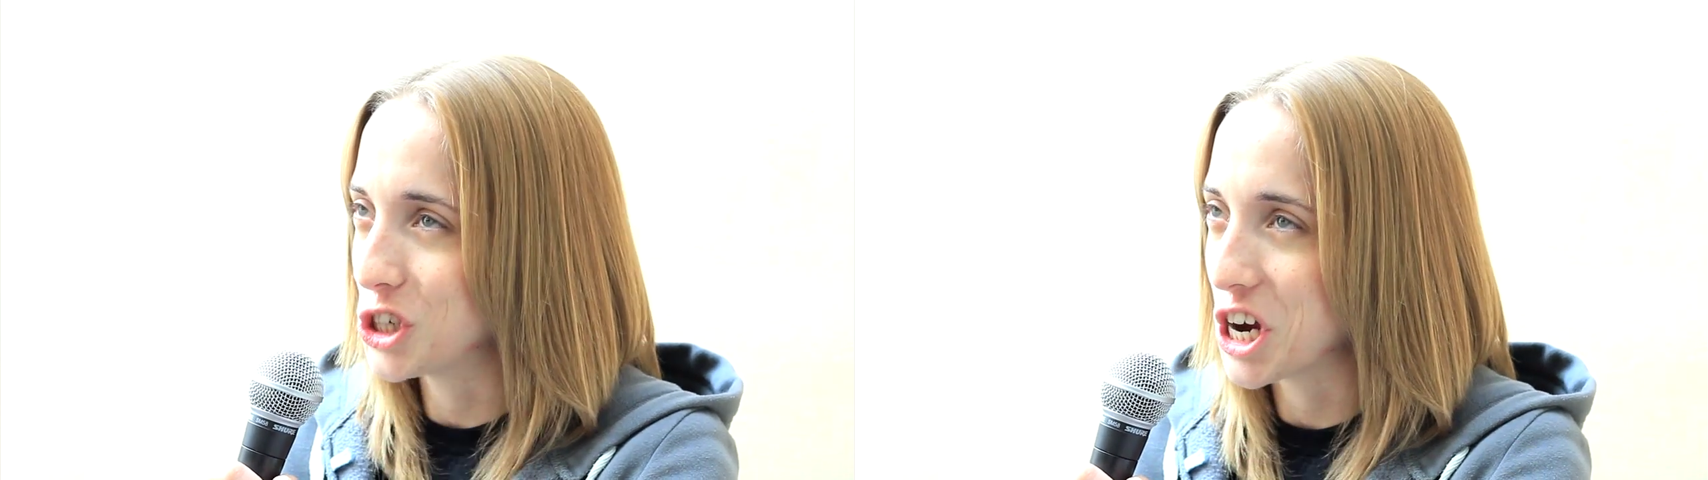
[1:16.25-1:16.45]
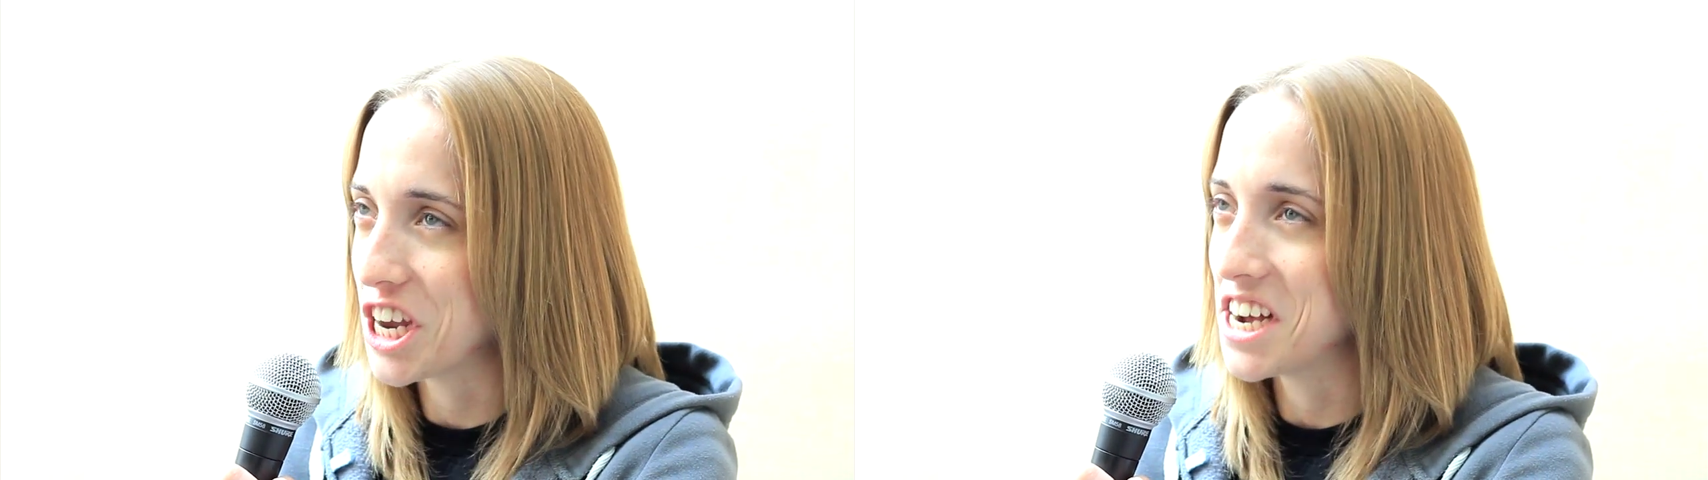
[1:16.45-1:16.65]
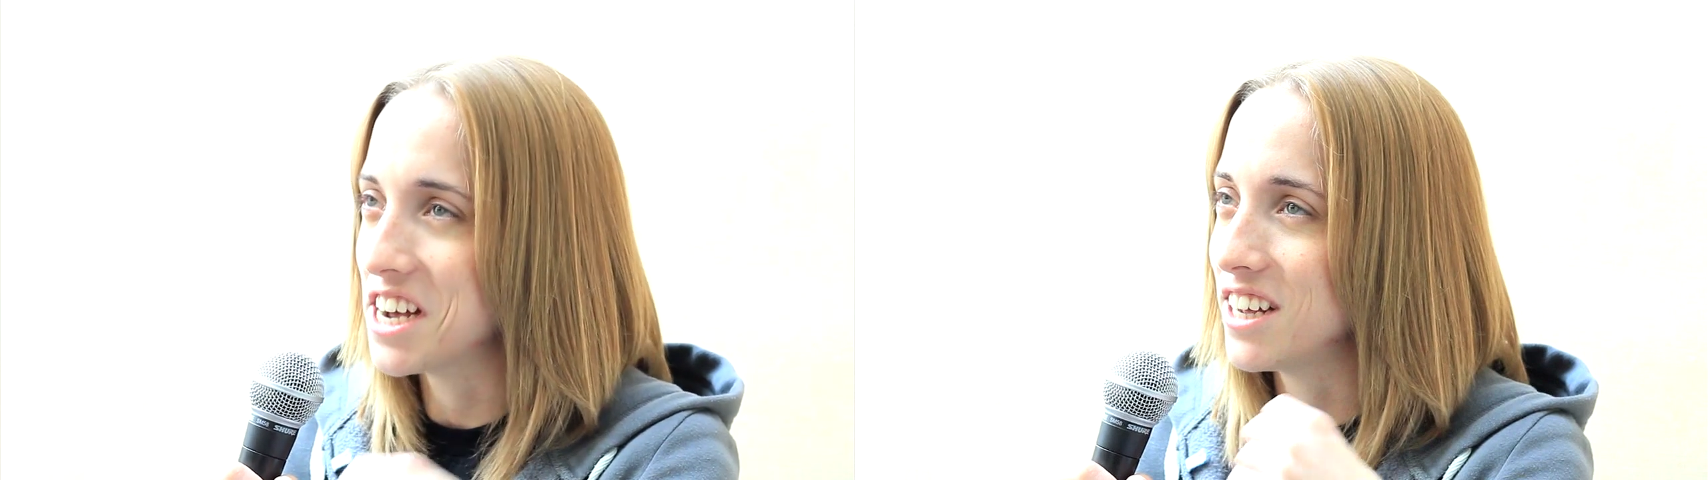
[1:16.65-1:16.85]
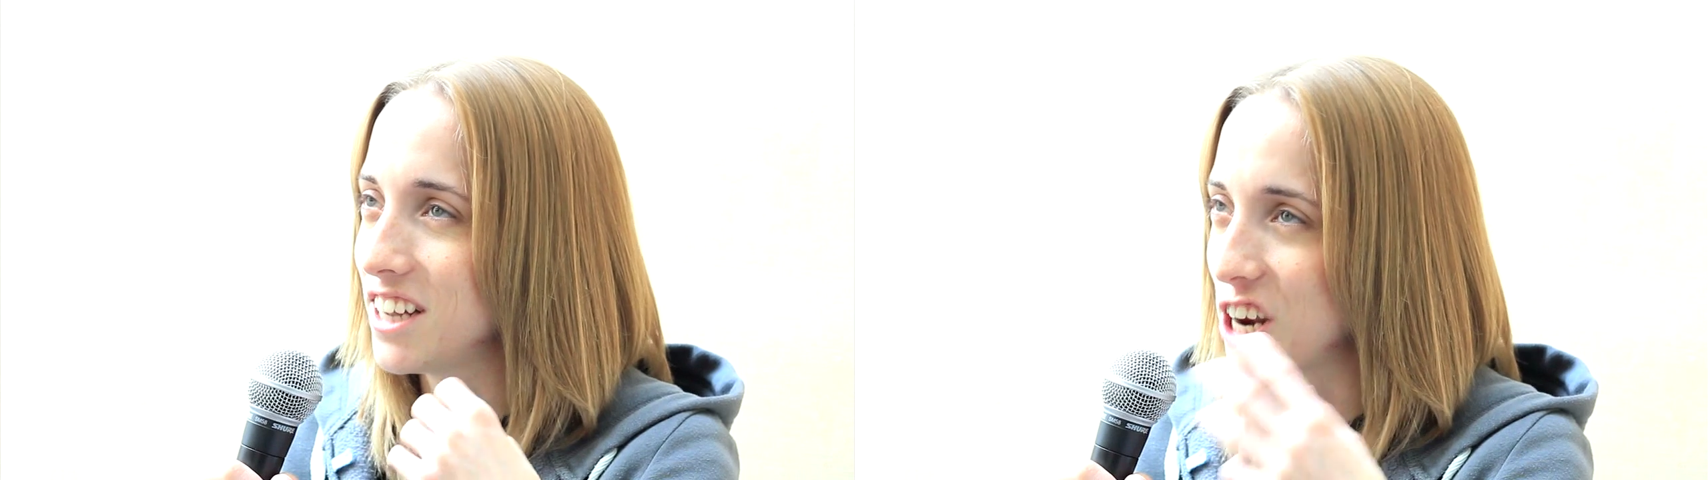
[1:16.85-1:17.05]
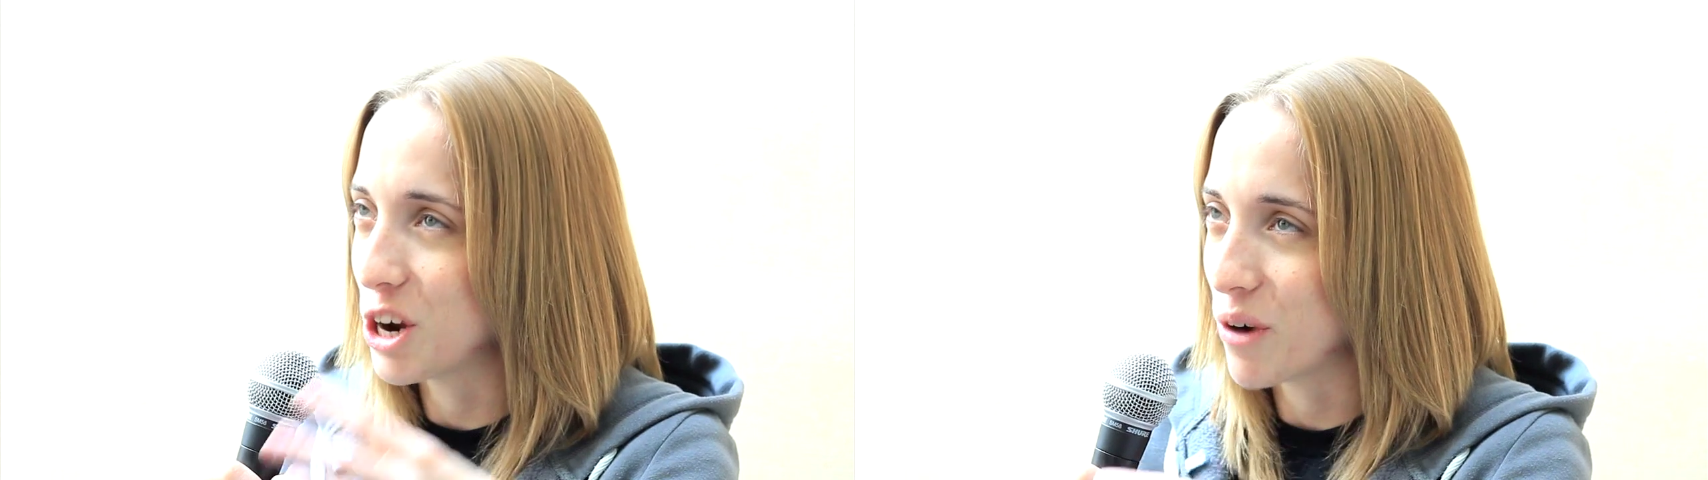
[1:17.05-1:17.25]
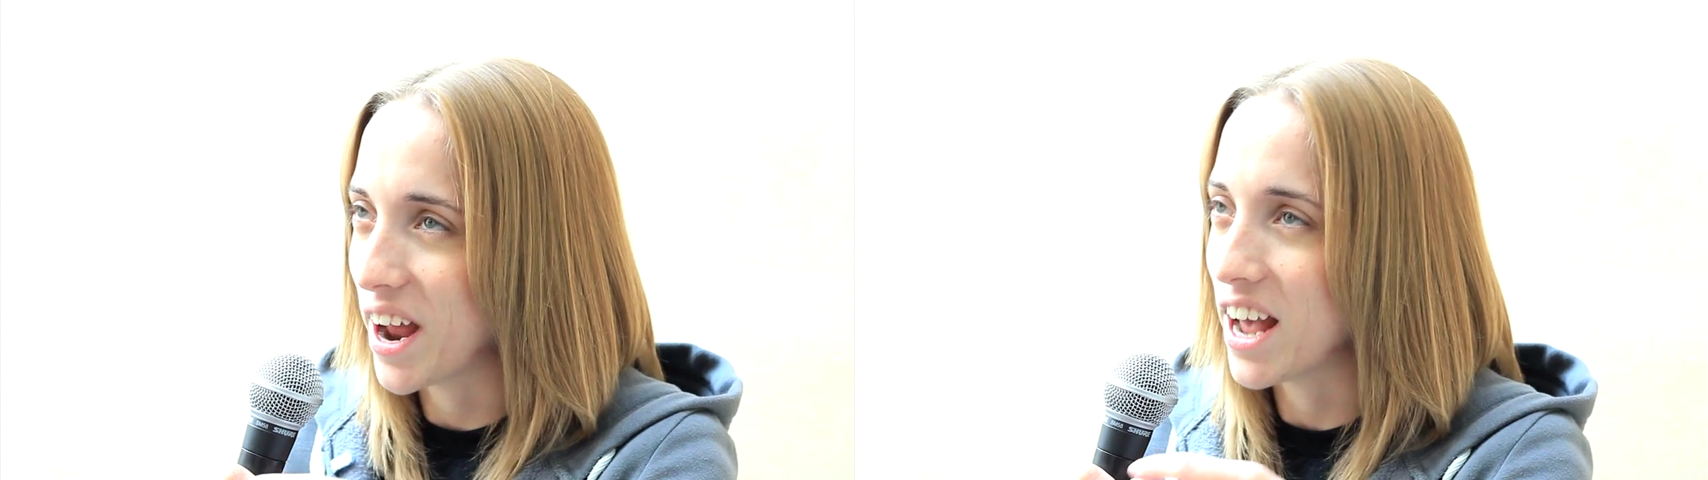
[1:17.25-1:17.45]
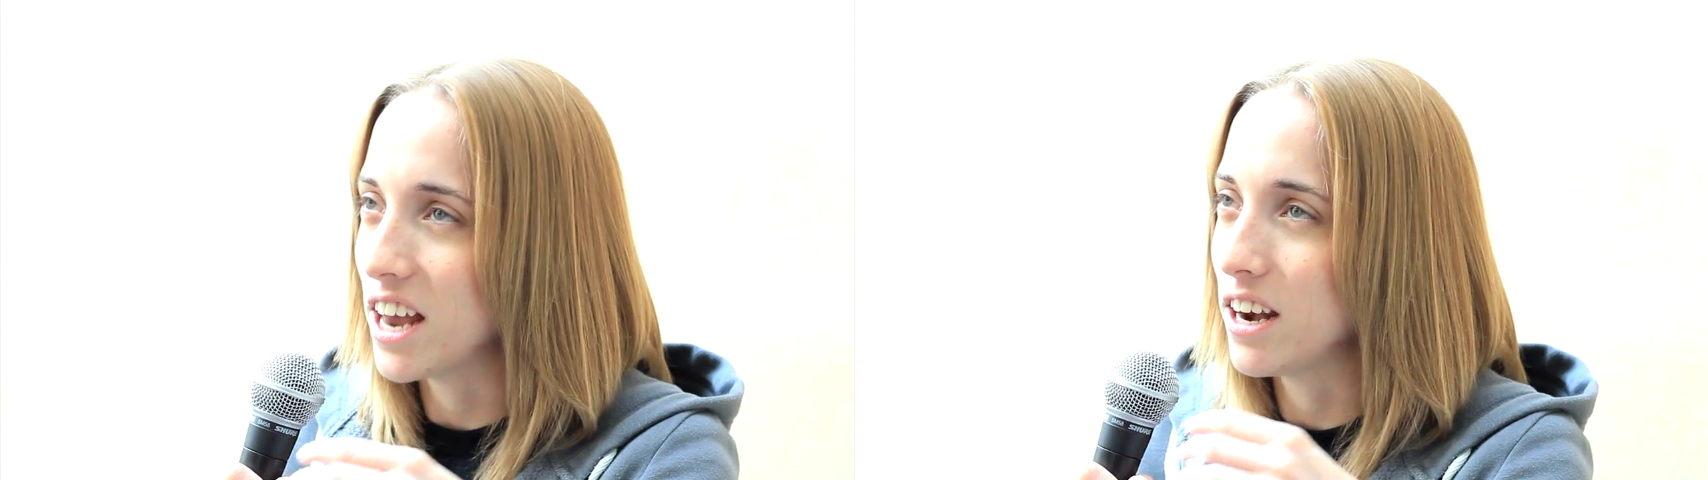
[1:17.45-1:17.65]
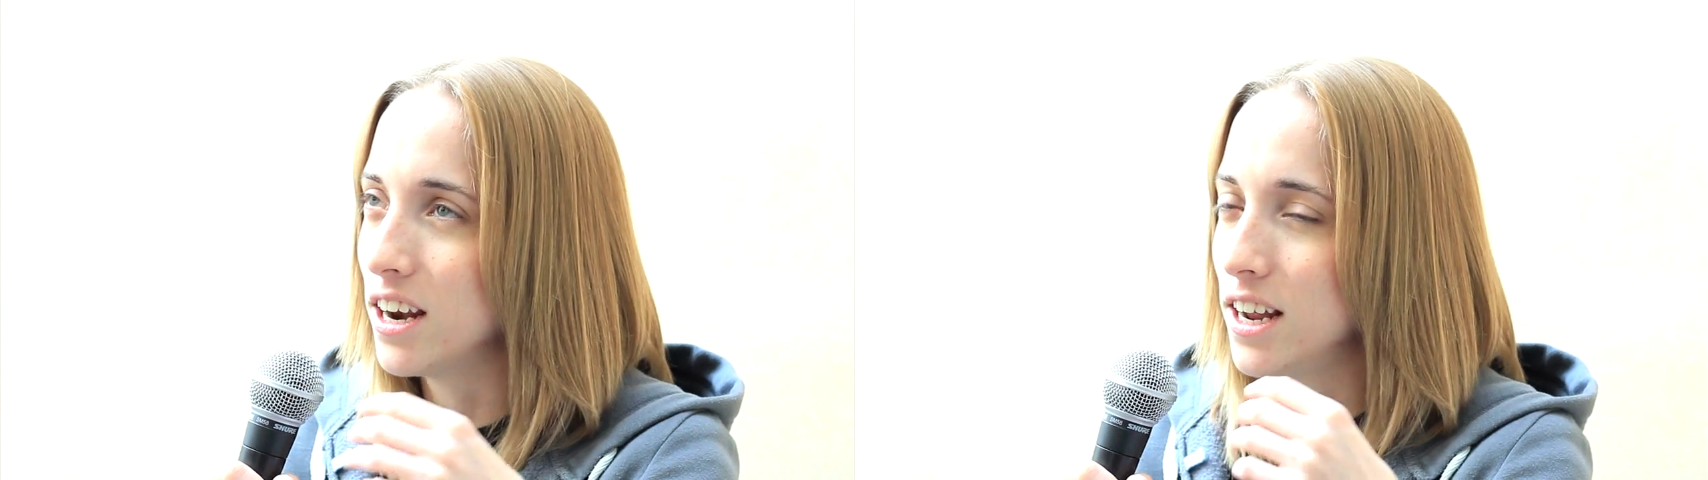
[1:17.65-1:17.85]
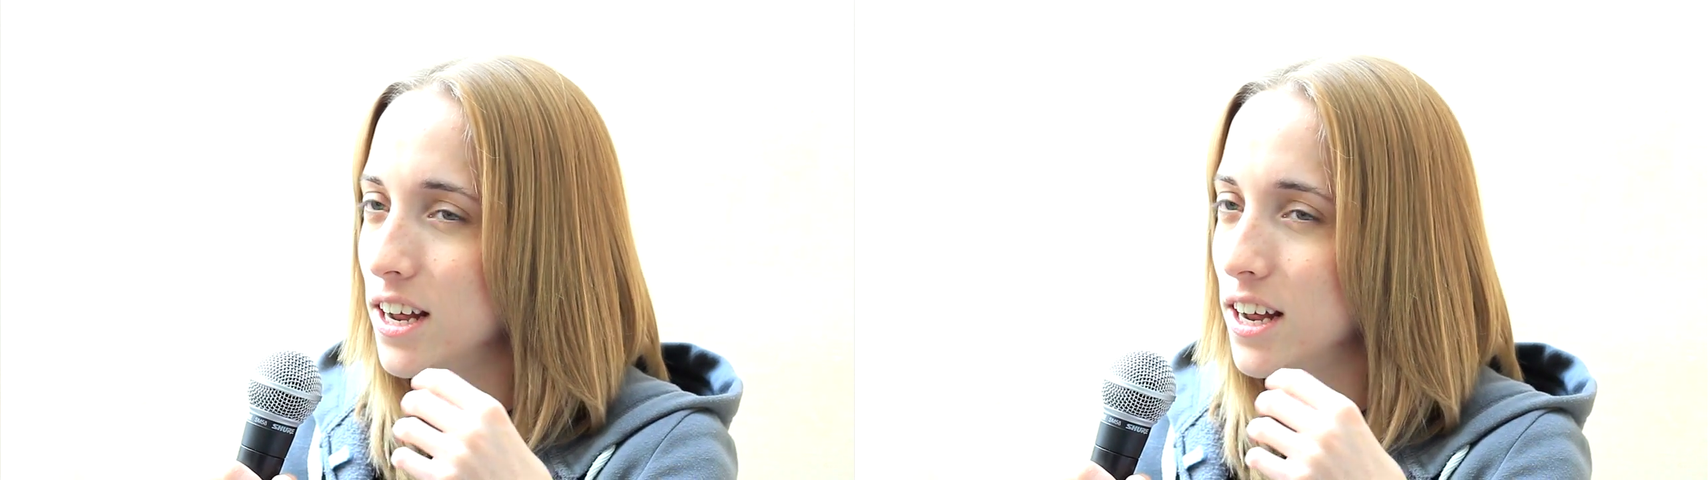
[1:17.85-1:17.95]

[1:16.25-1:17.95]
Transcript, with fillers: China, in Iran,